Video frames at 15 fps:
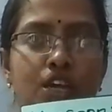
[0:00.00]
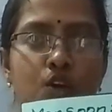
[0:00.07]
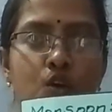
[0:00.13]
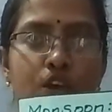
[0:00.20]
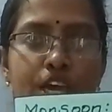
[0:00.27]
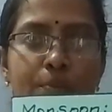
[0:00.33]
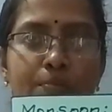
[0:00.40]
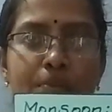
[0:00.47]

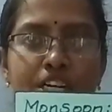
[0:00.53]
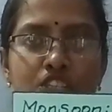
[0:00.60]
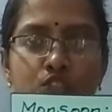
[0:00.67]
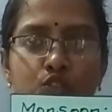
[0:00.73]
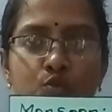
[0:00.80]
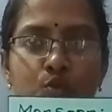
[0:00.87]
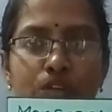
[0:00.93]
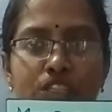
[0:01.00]
Okay,
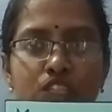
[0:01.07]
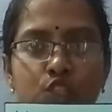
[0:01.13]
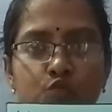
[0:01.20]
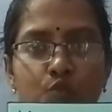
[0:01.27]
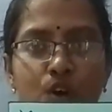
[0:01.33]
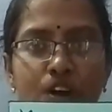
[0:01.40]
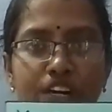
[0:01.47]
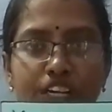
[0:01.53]
monsoon, this
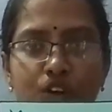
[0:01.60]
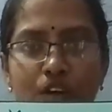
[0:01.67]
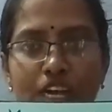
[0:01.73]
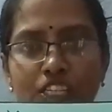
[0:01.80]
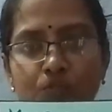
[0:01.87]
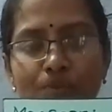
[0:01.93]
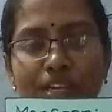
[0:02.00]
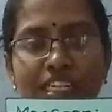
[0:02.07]
word, you know,
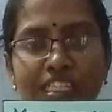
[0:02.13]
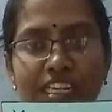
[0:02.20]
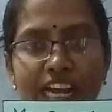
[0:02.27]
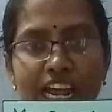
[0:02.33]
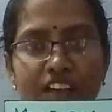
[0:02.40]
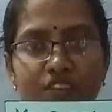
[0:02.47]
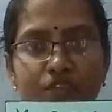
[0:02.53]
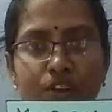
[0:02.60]
has been
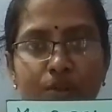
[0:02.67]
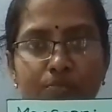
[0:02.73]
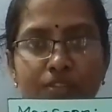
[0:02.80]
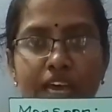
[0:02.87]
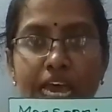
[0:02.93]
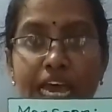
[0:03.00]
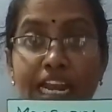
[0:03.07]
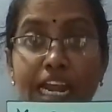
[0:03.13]
derived from
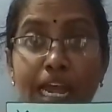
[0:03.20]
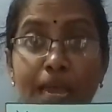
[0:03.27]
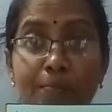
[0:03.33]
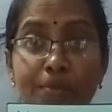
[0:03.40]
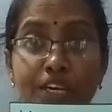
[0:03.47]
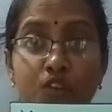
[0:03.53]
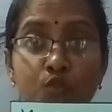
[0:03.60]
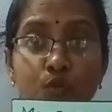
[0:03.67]
the
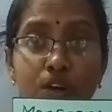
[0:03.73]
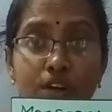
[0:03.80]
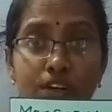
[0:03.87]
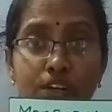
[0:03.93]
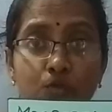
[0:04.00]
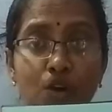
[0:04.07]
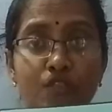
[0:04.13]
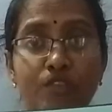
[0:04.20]
Arabic
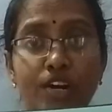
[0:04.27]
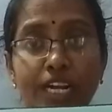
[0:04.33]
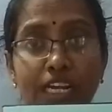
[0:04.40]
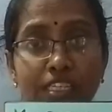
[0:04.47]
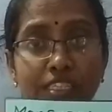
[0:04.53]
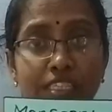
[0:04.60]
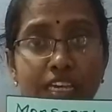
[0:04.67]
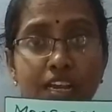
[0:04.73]
word. One word
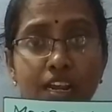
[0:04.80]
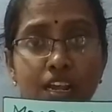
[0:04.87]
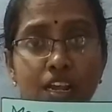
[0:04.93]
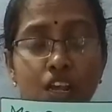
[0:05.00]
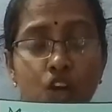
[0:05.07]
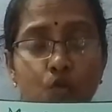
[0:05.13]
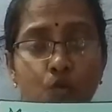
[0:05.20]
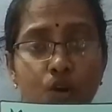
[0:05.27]
answer,
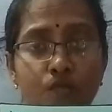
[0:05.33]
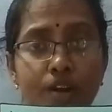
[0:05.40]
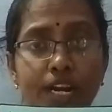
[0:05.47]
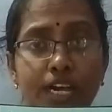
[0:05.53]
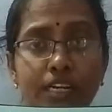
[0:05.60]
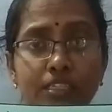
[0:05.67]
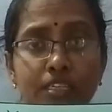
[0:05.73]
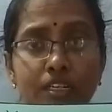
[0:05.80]

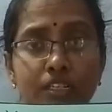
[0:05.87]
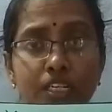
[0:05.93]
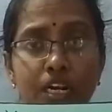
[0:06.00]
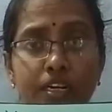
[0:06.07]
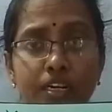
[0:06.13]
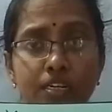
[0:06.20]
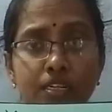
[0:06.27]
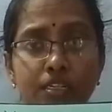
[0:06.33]

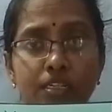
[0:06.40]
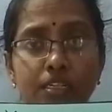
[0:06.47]
children.